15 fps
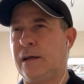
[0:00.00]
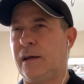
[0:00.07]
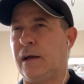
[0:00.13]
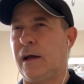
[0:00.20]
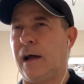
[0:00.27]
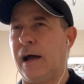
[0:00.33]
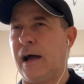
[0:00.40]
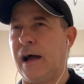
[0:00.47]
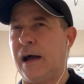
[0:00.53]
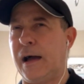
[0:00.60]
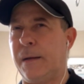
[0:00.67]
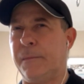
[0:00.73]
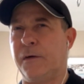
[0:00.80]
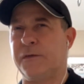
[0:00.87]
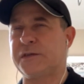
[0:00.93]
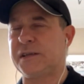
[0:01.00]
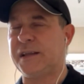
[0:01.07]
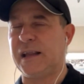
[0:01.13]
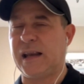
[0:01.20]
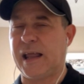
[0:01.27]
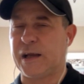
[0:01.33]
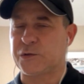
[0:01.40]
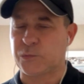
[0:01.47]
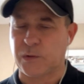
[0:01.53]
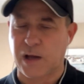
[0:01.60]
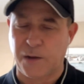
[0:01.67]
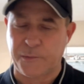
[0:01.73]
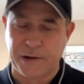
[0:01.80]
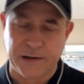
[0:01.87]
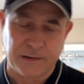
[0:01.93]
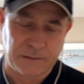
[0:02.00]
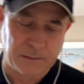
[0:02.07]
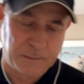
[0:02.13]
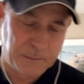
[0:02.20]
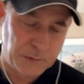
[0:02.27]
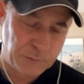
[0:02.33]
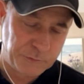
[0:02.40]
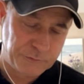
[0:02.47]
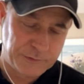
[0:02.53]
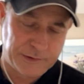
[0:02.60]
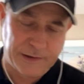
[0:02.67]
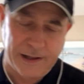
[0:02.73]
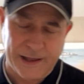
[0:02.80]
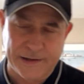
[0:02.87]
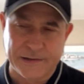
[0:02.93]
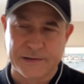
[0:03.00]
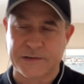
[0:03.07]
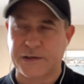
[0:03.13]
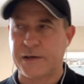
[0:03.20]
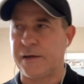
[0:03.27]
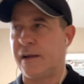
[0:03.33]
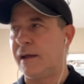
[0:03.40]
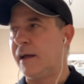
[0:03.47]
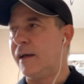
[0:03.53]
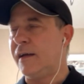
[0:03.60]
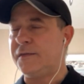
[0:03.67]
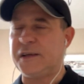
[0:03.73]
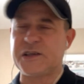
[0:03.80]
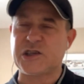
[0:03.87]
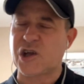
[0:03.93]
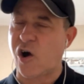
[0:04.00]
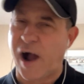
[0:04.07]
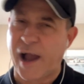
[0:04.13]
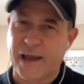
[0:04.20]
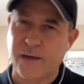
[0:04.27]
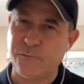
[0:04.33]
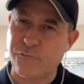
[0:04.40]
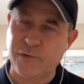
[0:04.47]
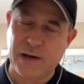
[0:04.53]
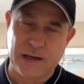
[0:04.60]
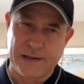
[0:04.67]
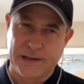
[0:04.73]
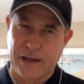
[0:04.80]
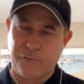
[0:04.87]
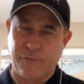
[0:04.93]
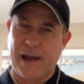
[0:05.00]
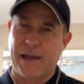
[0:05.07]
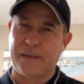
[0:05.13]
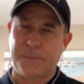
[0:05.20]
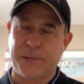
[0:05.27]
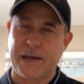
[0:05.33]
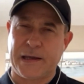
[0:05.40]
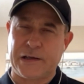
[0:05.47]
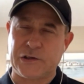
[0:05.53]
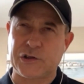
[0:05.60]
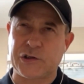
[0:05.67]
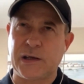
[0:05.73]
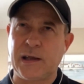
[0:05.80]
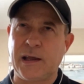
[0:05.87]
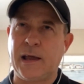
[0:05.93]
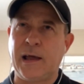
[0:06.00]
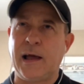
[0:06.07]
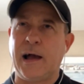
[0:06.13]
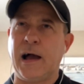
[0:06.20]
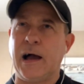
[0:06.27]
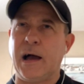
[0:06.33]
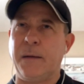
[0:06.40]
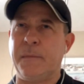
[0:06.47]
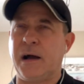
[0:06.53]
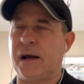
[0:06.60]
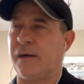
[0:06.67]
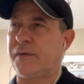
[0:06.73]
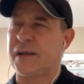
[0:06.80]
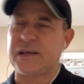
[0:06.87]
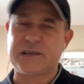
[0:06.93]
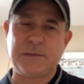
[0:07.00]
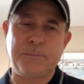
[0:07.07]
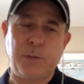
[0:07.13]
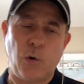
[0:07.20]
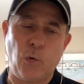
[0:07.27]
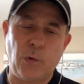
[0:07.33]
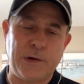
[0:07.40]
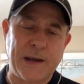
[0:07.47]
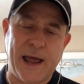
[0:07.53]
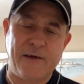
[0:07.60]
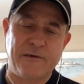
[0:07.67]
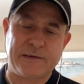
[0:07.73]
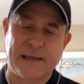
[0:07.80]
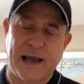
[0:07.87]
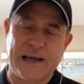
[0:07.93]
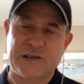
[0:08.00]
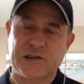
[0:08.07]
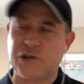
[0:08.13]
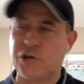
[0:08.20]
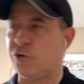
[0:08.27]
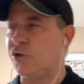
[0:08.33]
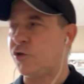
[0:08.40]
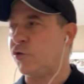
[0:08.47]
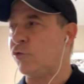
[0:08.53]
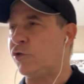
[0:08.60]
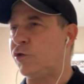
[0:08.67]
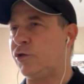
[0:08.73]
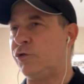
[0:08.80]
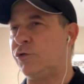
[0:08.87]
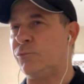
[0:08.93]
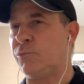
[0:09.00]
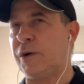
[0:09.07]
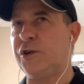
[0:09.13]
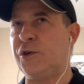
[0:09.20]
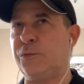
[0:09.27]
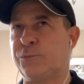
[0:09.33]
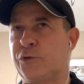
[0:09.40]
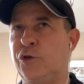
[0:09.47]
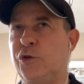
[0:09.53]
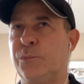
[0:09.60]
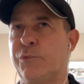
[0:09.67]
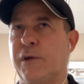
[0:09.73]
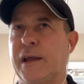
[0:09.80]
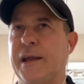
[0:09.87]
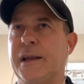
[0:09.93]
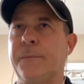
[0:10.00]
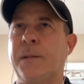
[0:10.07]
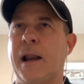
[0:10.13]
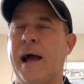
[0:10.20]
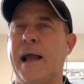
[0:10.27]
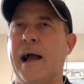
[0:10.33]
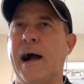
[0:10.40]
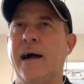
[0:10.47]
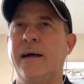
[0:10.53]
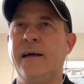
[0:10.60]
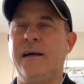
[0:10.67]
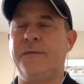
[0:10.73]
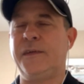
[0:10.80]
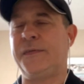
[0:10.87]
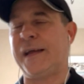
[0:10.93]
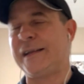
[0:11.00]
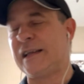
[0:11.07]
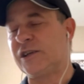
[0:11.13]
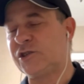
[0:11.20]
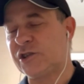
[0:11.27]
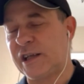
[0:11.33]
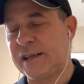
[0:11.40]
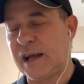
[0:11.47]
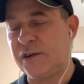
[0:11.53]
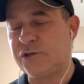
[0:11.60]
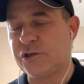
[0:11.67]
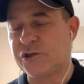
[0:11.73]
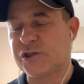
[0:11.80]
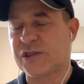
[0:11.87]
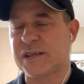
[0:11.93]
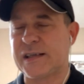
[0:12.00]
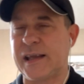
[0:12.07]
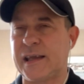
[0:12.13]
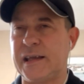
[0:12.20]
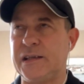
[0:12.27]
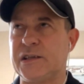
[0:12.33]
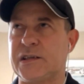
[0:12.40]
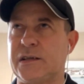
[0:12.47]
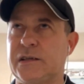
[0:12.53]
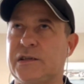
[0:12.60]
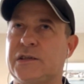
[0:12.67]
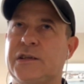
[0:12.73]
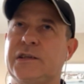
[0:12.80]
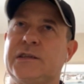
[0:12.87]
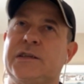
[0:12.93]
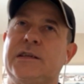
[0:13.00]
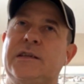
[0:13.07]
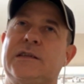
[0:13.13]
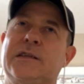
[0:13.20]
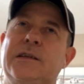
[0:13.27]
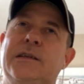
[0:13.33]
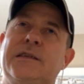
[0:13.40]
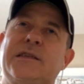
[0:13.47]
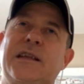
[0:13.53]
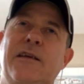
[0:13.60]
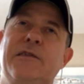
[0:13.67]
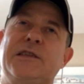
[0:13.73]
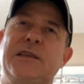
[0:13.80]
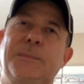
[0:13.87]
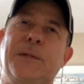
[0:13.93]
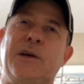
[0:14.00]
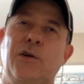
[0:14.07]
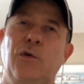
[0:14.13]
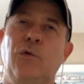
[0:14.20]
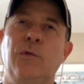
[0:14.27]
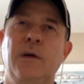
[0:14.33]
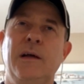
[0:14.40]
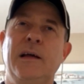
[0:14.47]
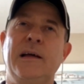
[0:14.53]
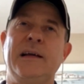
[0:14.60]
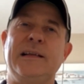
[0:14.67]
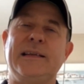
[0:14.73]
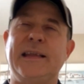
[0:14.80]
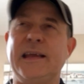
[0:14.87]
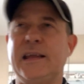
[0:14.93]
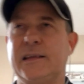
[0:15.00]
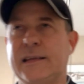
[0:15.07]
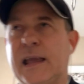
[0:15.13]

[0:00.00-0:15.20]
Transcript: Obviously, their legs will go in, and Milner and Henderson. This guy can really get around the pitch. And I think it's important nowadays that you when you do bring in a player, that they don't just stick into the stereotypical the